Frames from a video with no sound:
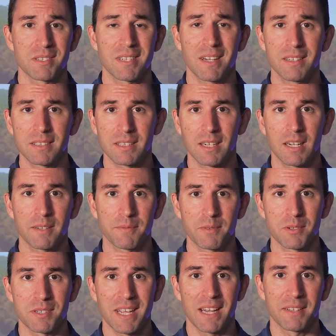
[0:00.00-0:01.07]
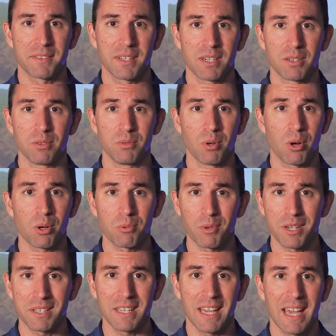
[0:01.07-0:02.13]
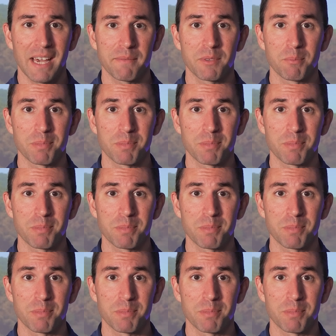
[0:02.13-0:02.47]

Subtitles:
a ton of golfers out there who already have the